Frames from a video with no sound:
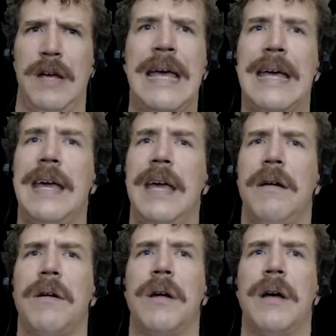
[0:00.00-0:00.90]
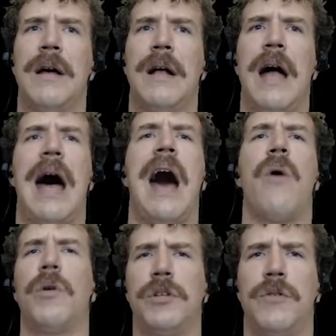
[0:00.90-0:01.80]
Here,
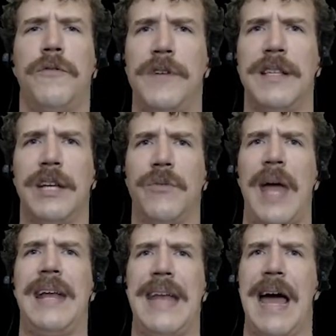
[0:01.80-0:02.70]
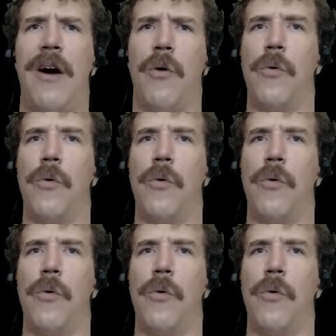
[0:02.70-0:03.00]
how are you feeling right now?